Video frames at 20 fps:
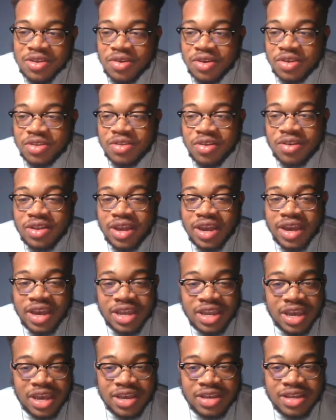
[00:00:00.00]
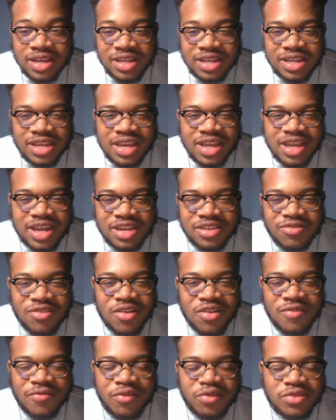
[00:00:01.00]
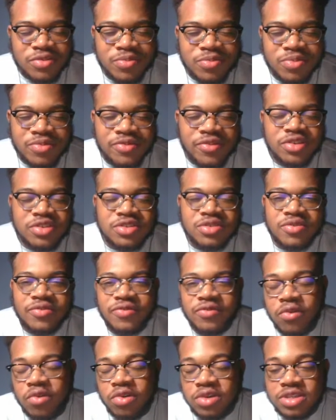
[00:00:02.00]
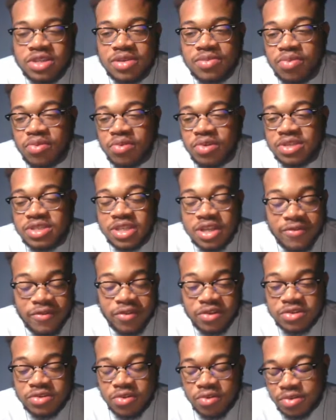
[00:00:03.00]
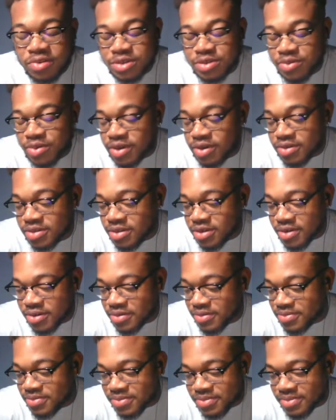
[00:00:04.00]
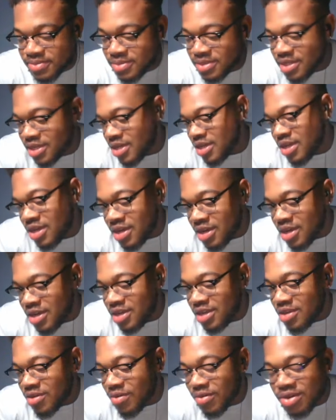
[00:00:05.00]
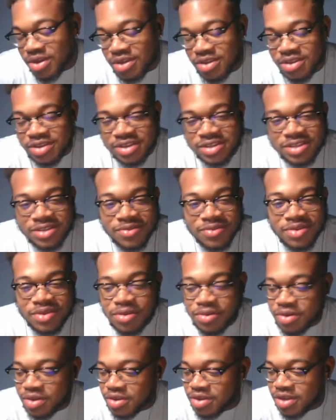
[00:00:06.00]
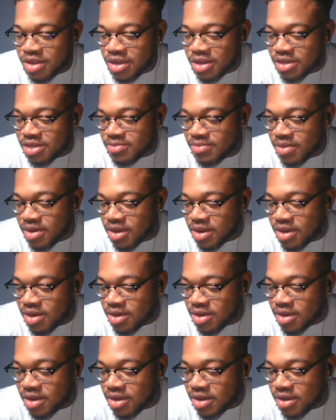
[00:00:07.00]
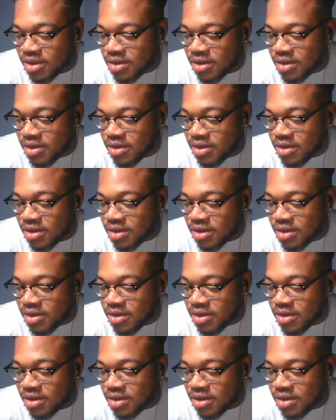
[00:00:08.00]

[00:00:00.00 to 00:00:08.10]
Jokic on that. And I think he had like 12, 14 points in the first quarter as well. So, Jokic just doing Jokic things, man.